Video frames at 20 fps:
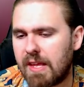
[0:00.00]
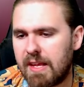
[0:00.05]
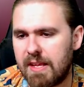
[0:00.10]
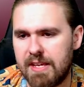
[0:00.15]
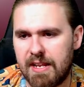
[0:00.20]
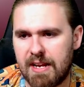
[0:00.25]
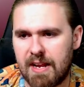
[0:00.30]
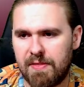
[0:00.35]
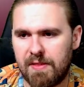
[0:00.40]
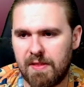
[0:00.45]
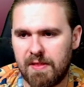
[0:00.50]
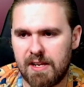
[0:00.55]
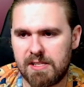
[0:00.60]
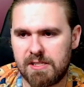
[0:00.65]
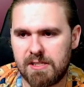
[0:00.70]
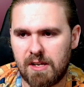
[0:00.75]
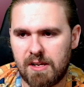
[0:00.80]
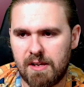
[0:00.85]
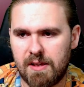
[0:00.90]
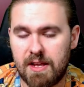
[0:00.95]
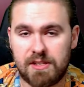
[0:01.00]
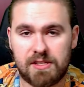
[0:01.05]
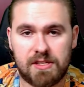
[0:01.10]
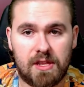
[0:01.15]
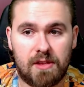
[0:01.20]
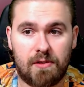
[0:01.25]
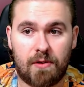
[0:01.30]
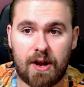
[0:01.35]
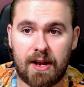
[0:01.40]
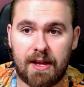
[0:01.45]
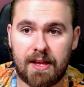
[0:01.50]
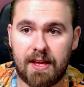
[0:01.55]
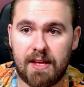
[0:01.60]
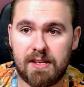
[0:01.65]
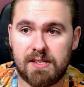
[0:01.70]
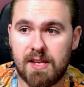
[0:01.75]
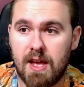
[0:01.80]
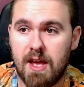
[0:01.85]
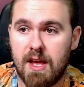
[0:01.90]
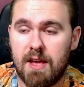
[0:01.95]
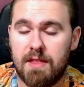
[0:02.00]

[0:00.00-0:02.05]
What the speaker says: yeah, nonetheless, each to their own, I guess.